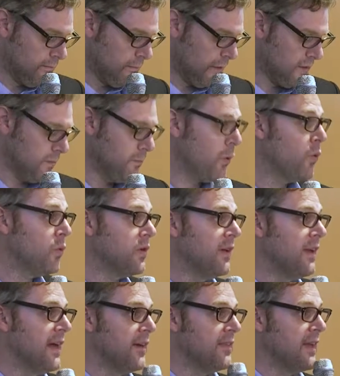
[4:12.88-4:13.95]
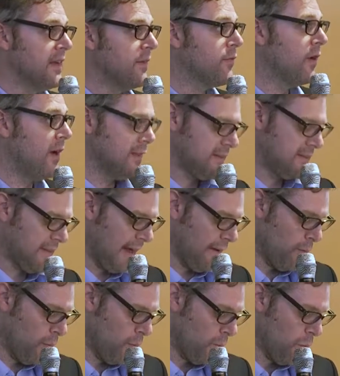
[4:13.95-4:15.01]
most importantly, I think for us, that
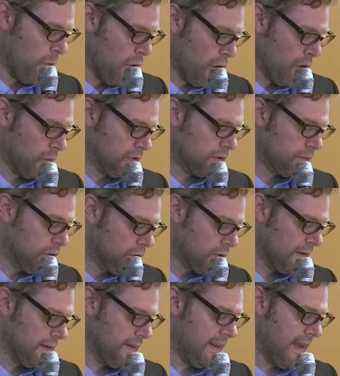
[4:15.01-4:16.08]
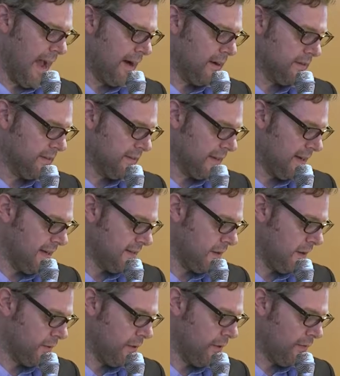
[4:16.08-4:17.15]
work was crucial in the hours and days
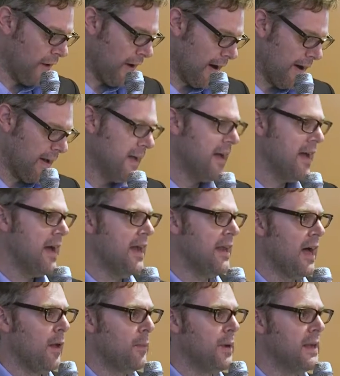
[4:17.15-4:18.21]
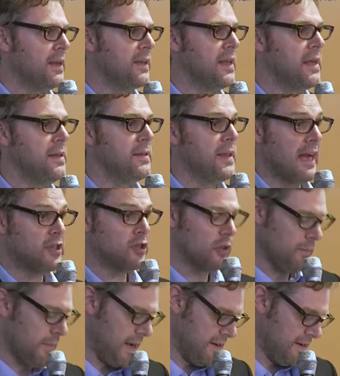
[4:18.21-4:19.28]
after the fire in helping the
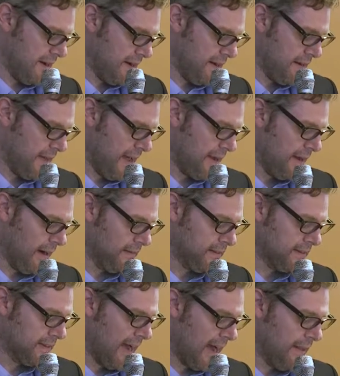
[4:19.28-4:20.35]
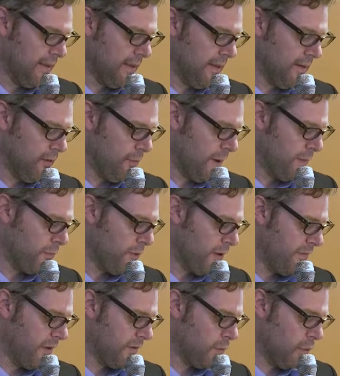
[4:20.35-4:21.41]
national media then understand that there had been
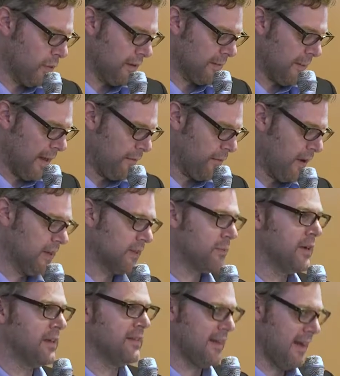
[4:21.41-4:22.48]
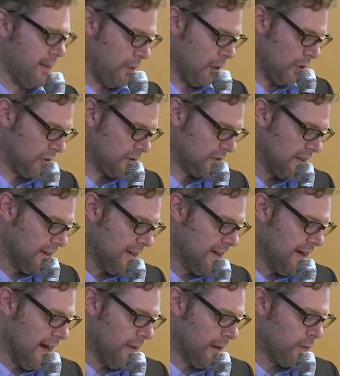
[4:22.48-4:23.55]
previous warnings about fire spread in tower blocks,
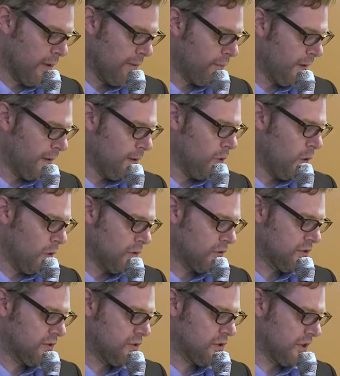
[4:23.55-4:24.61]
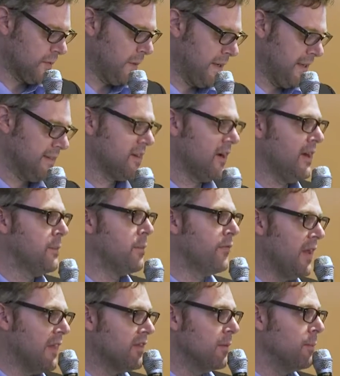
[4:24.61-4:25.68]
and that Grenfell had not just been entirely
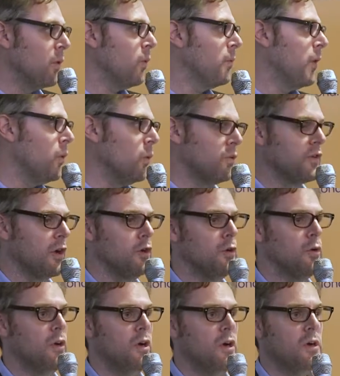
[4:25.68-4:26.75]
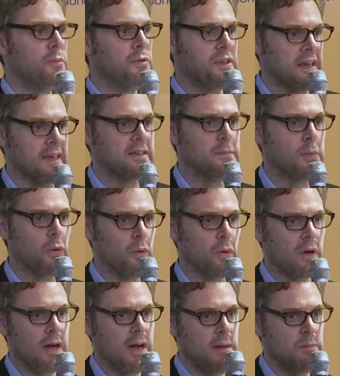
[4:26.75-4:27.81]
preventable, but also predictable.
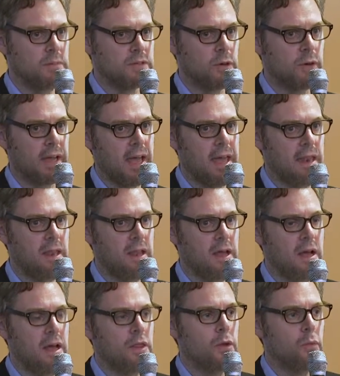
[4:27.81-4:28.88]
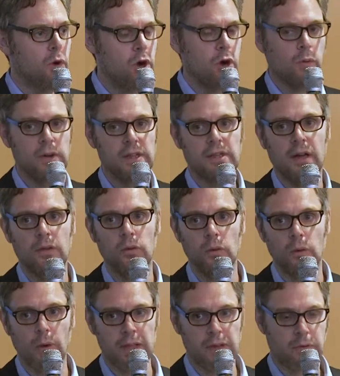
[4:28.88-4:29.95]
So again, the work we'd done all
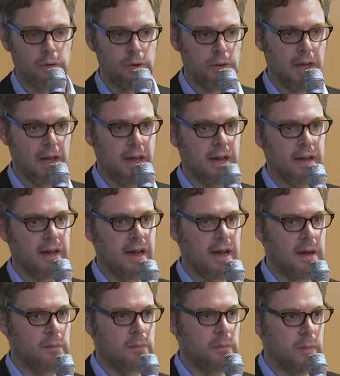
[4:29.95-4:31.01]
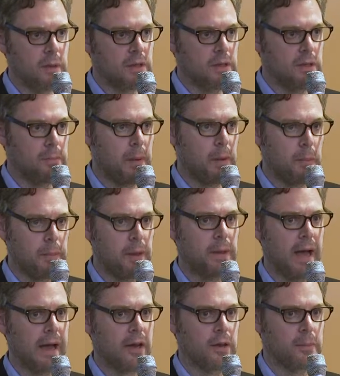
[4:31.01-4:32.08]
the way through there, built
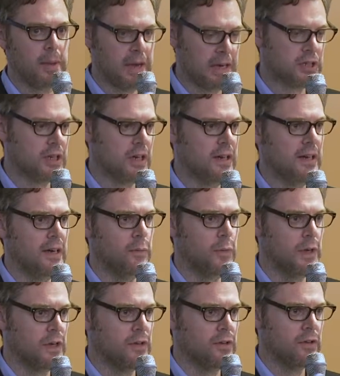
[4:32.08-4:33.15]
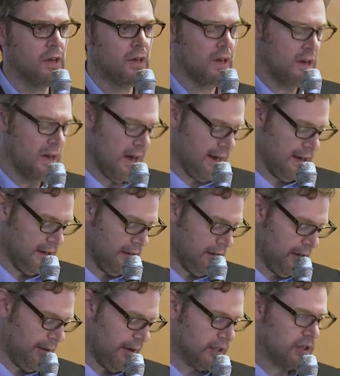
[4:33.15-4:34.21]
that kind of picture, and we could,
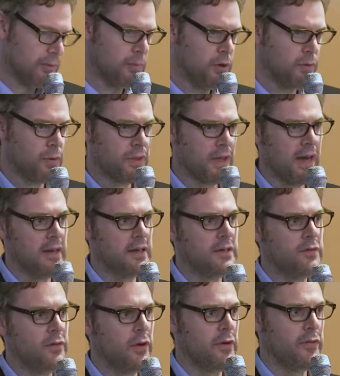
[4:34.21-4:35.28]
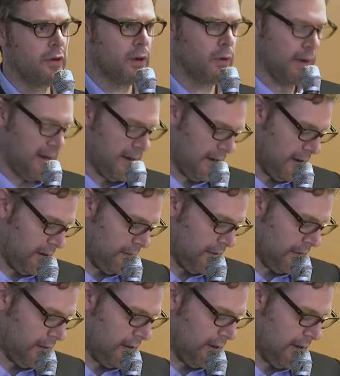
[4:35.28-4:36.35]
actually move with that very, very quickly
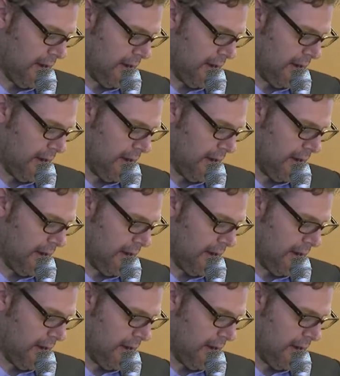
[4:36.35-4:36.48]
after